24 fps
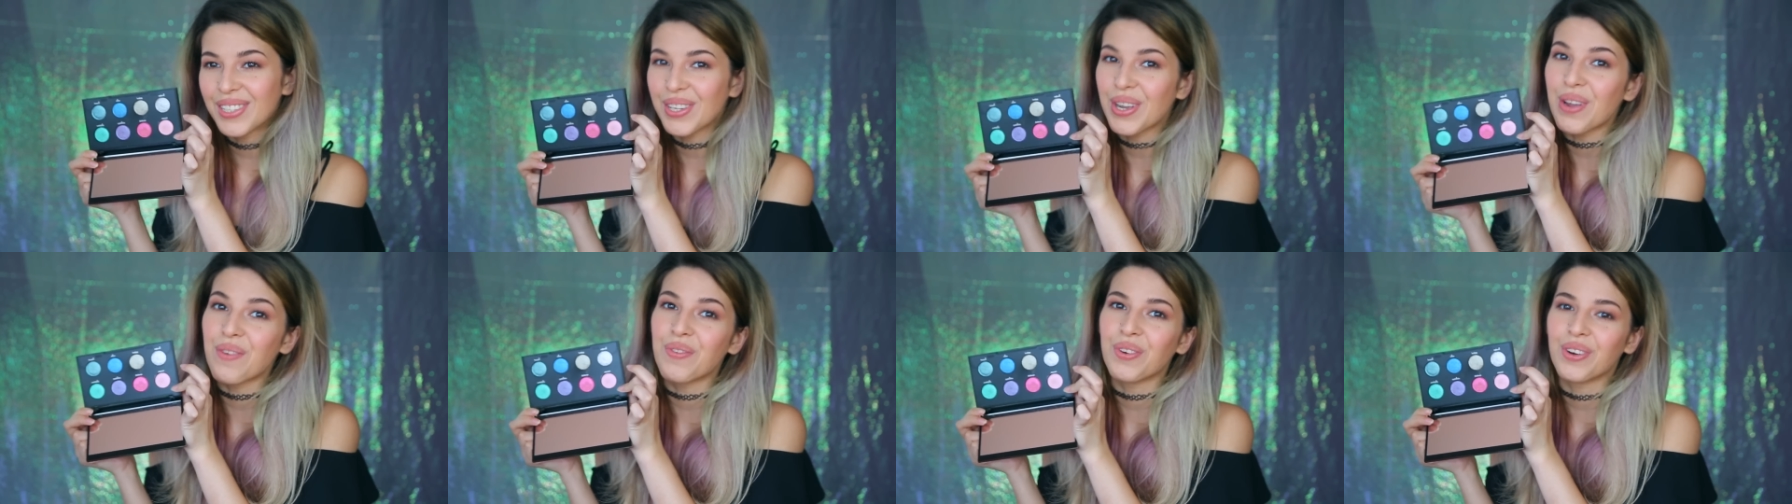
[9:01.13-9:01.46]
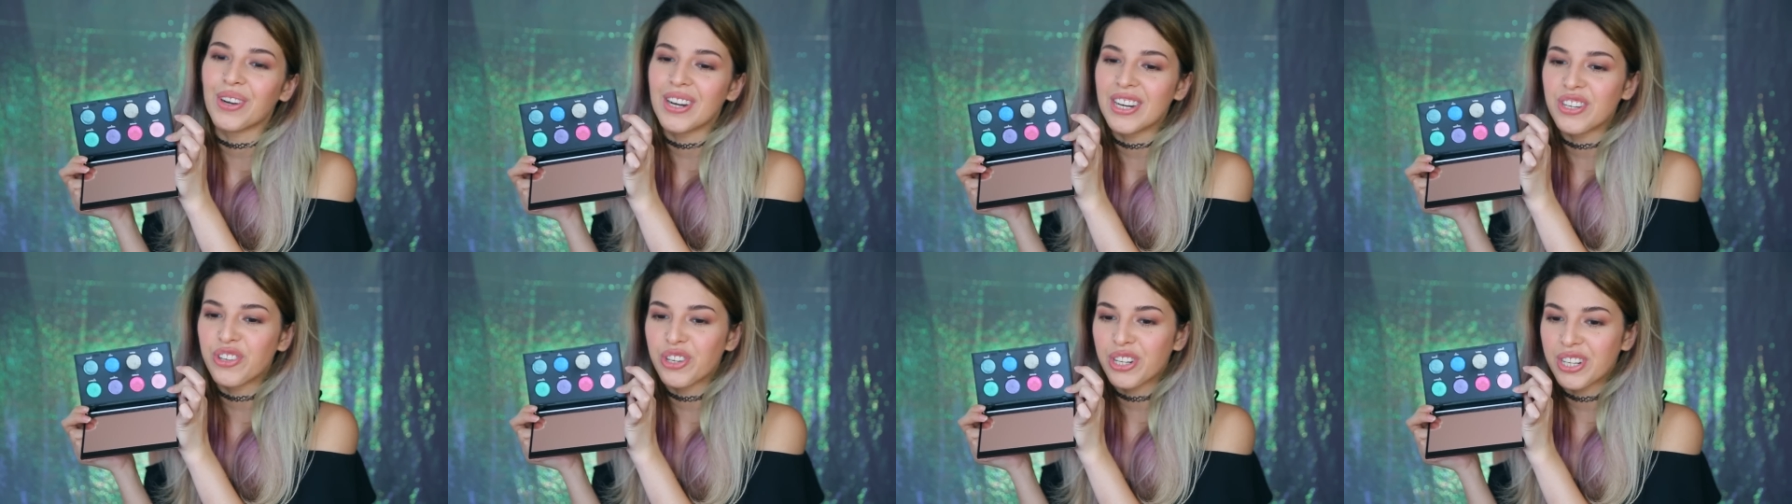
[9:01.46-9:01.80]
So if you're
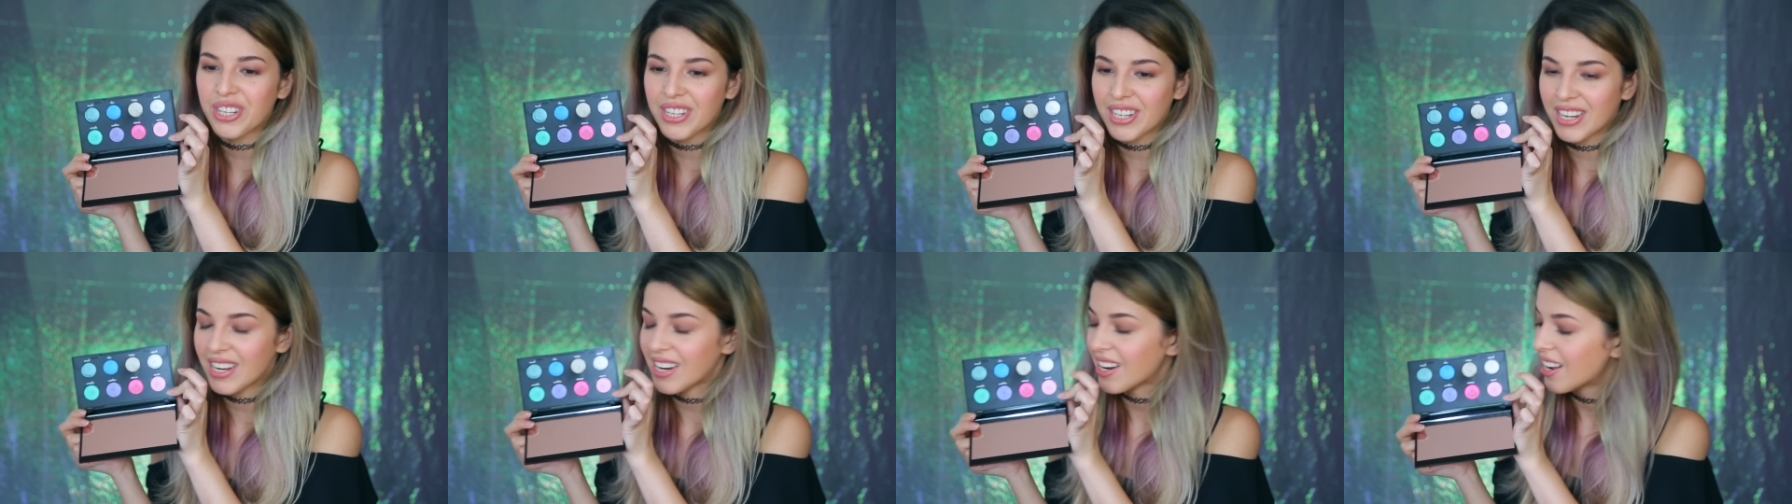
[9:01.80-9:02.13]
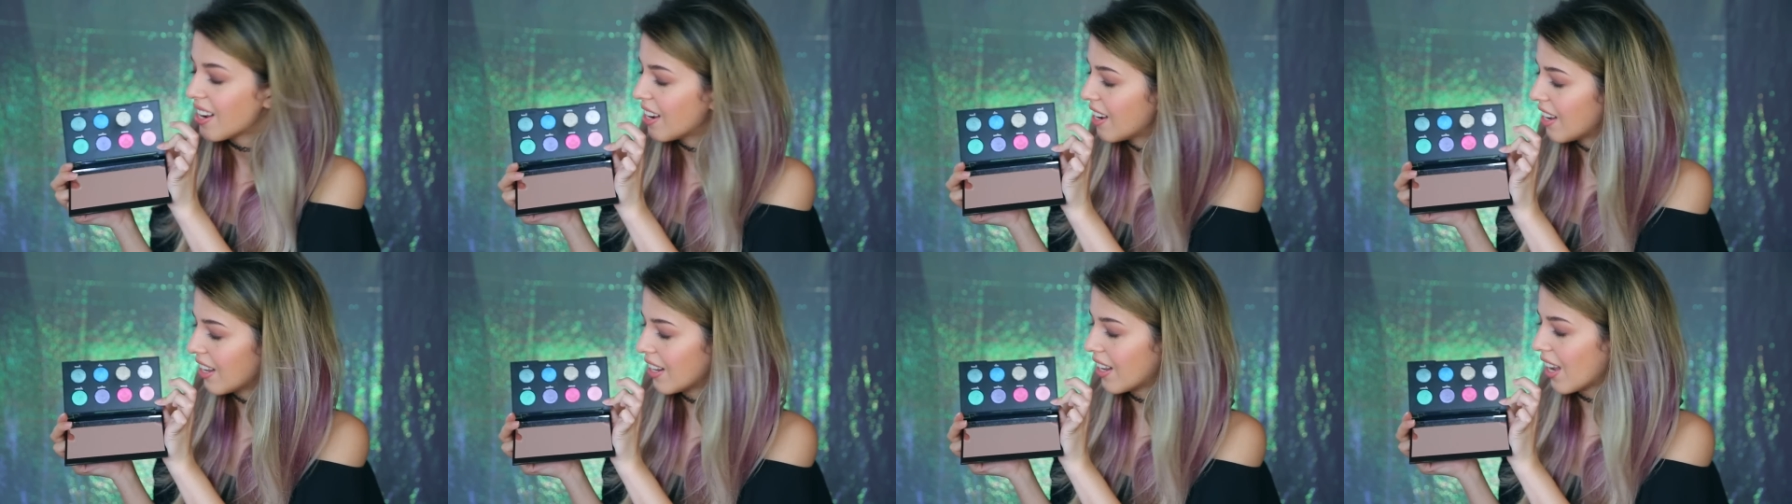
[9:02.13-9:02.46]
interested,
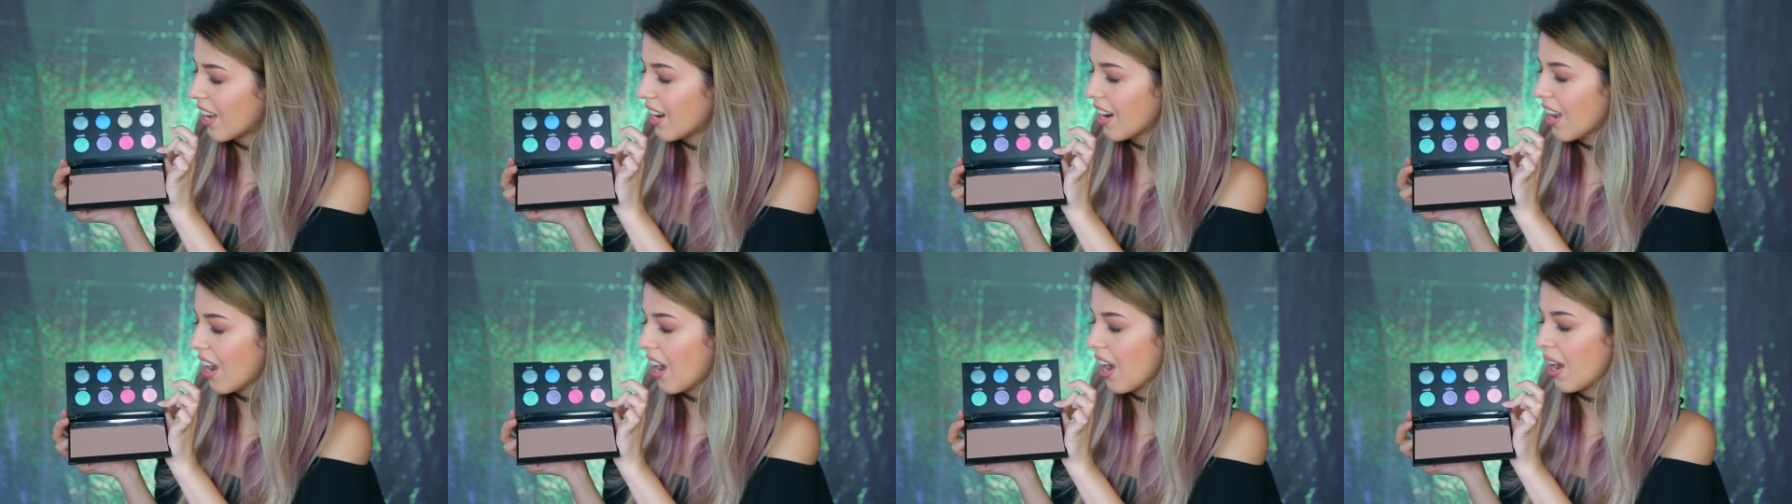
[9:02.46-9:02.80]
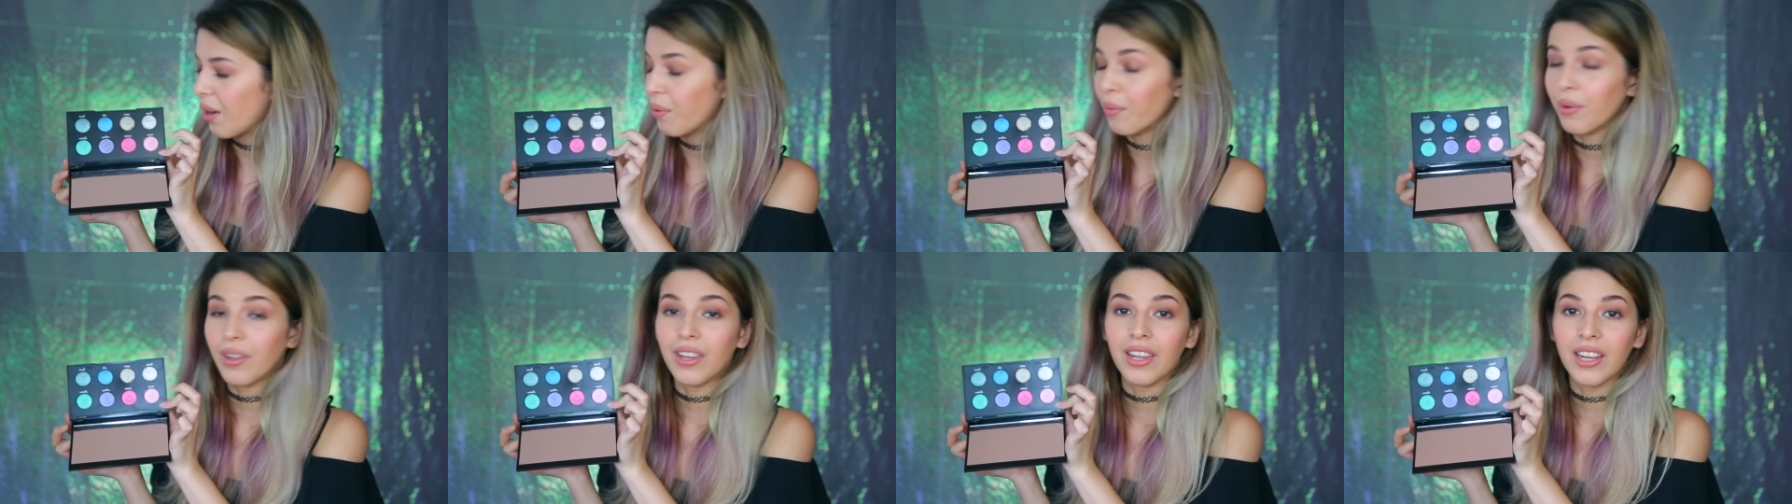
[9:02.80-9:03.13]
then
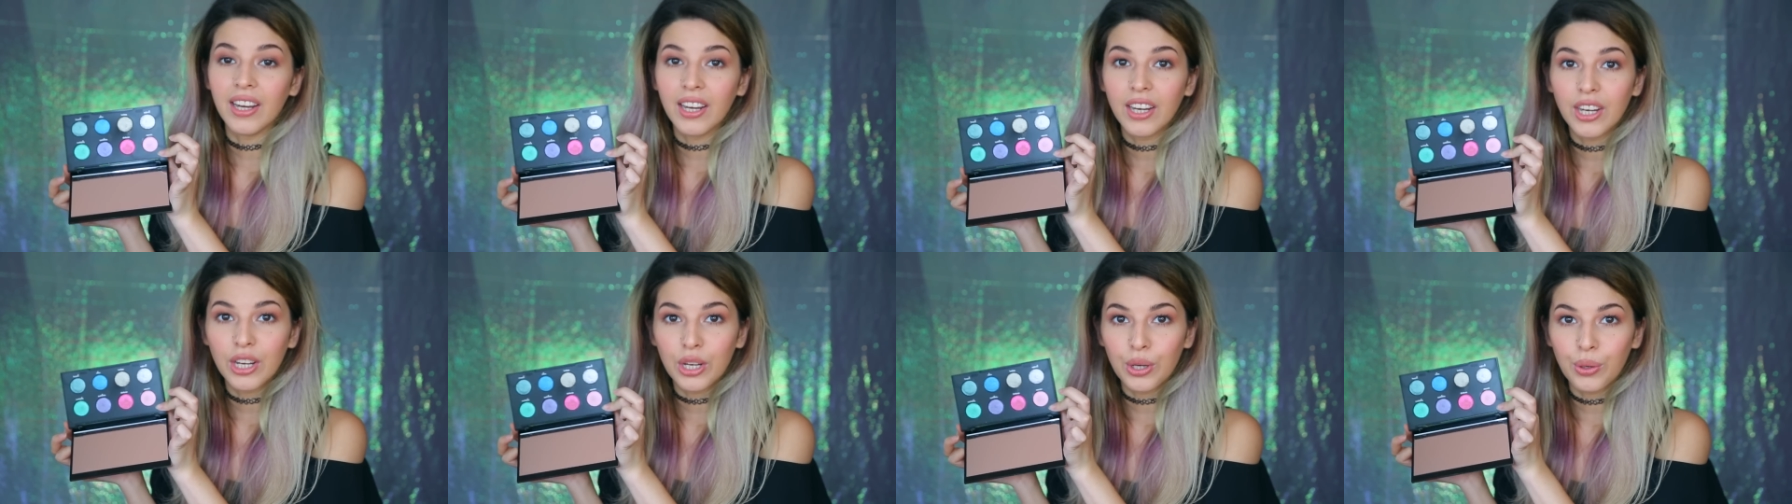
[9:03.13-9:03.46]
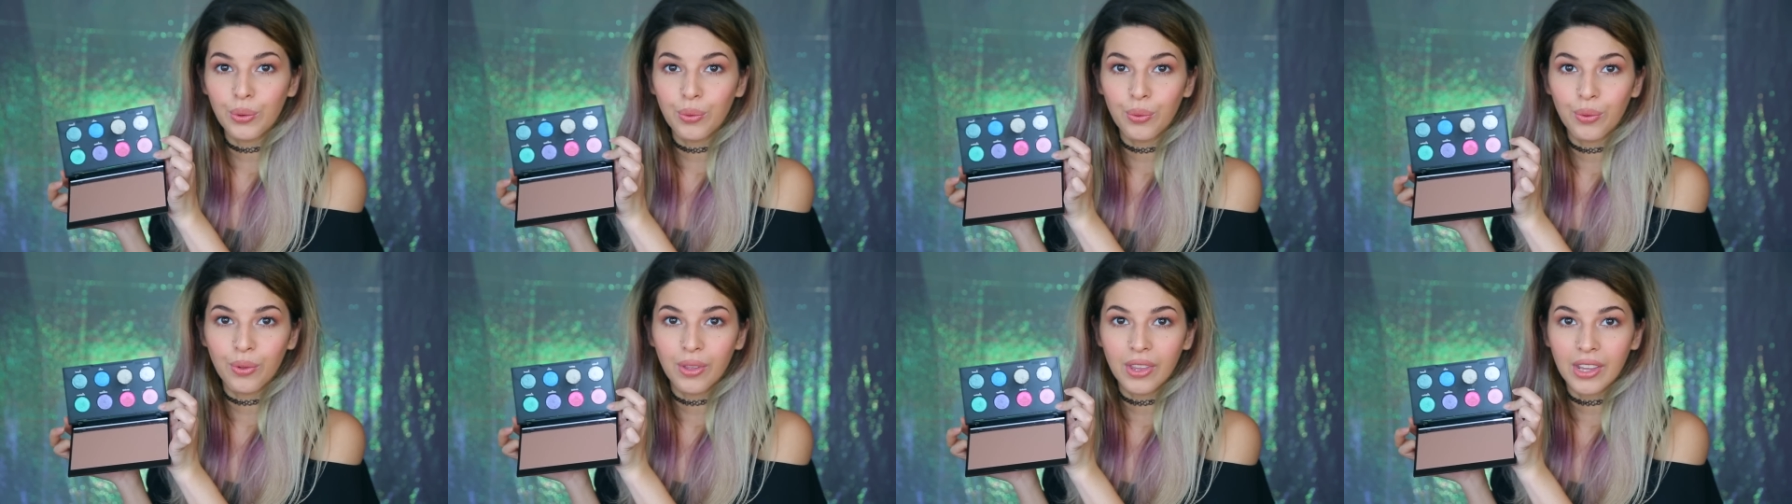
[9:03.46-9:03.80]
I will link
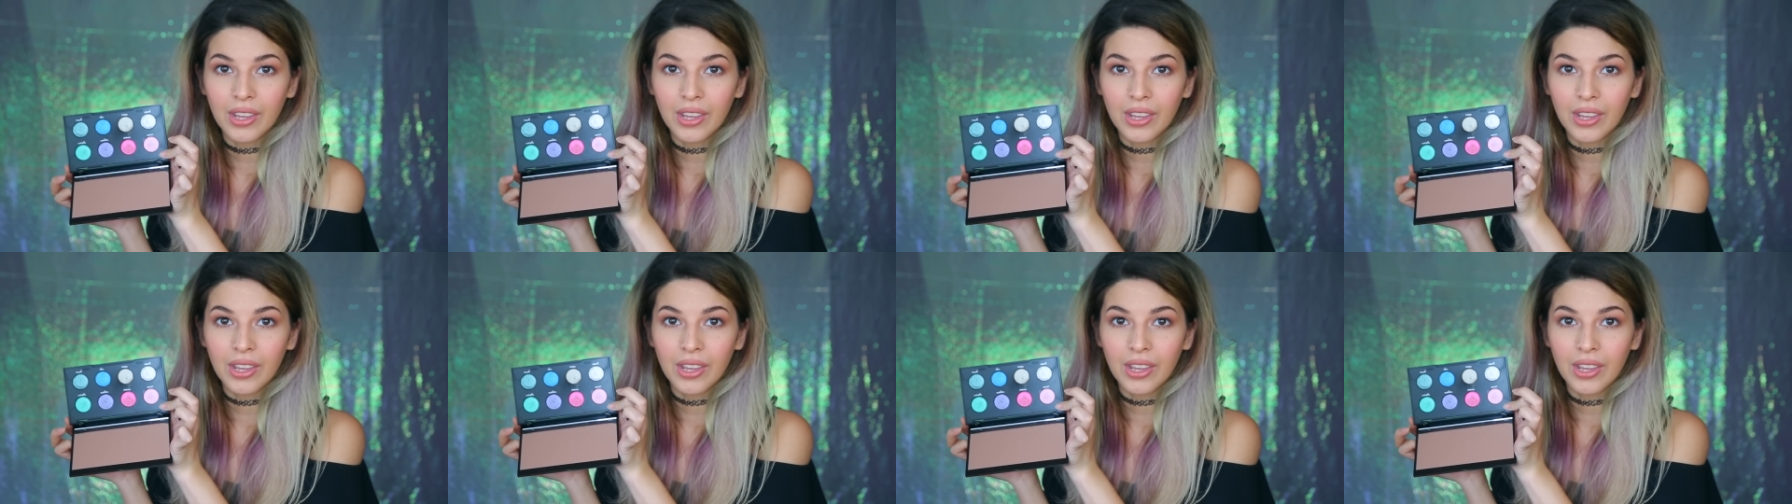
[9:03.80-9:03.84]
you